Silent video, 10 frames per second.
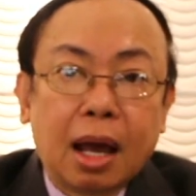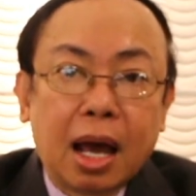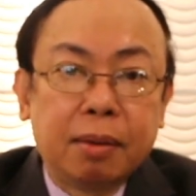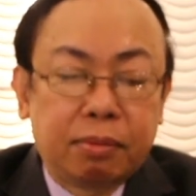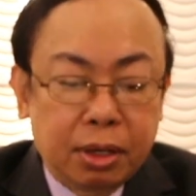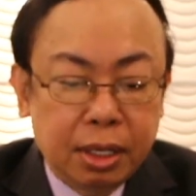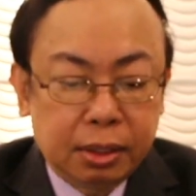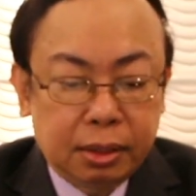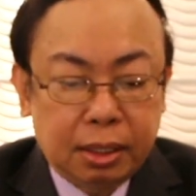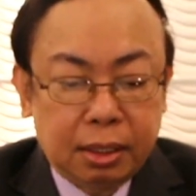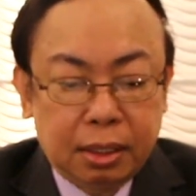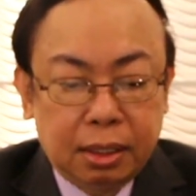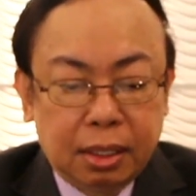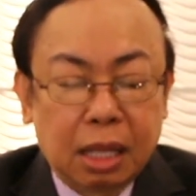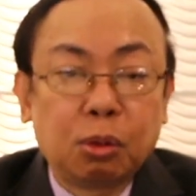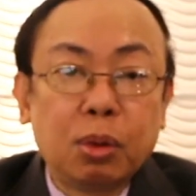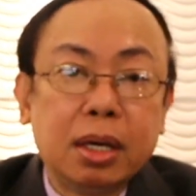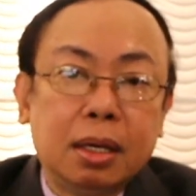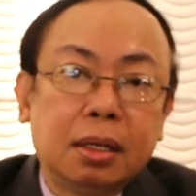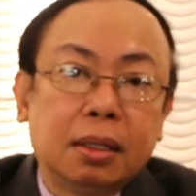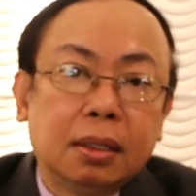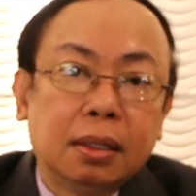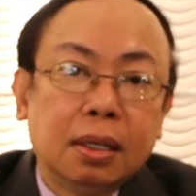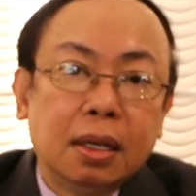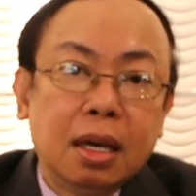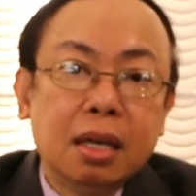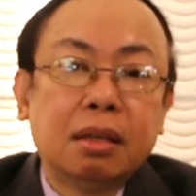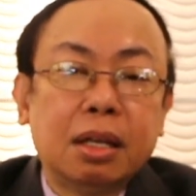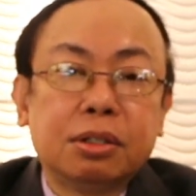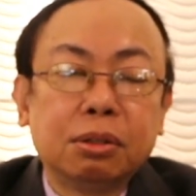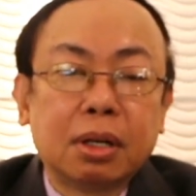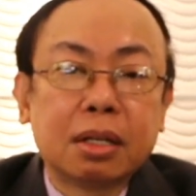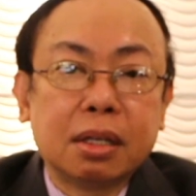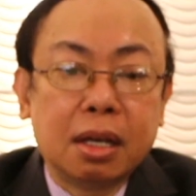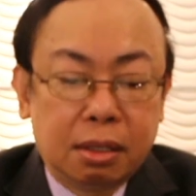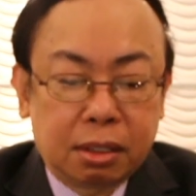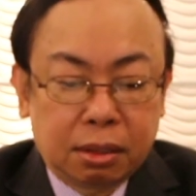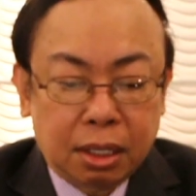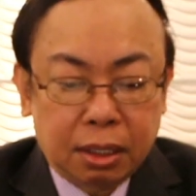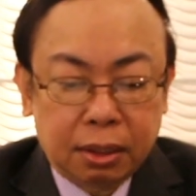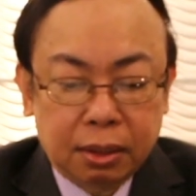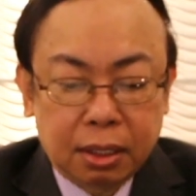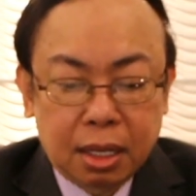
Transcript: I am thrilled that we in the insurance industry